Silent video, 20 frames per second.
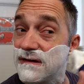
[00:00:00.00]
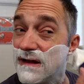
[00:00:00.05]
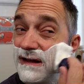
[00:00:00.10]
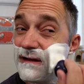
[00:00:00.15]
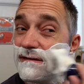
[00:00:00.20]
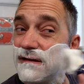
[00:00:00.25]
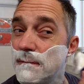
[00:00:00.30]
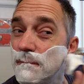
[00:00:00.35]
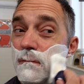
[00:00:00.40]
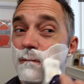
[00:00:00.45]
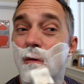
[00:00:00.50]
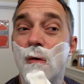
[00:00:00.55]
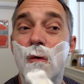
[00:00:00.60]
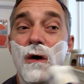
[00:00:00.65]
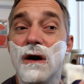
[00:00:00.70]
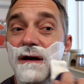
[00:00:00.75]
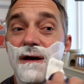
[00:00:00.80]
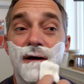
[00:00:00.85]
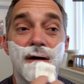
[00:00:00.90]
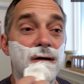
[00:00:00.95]
It's a
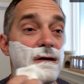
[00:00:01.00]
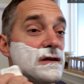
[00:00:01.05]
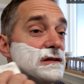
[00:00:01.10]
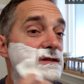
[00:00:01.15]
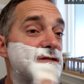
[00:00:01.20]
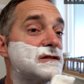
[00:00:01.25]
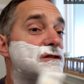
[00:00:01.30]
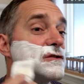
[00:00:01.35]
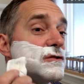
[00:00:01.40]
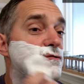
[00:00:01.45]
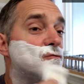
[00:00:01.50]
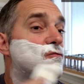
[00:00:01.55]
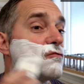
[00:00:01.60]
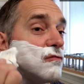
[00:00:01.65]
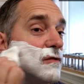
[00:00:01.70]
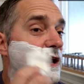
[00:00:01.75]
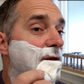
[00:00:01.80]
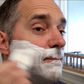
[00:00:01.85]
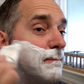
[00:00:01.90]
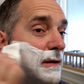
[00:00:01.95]
more
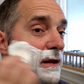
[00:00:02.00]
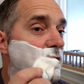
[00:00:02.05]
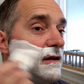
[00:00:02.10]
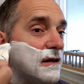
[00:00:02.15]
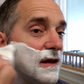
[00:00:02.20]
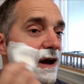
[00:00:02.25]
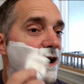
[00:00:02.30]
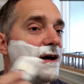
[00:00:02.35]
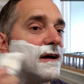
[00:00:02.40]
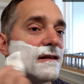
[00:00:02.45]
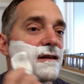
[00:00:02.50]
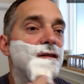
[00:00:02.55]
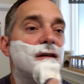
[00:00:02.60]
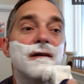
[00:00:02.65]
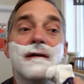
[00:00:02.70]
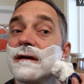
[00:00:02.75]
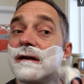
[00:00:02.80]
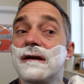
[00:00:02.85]
scraping cut,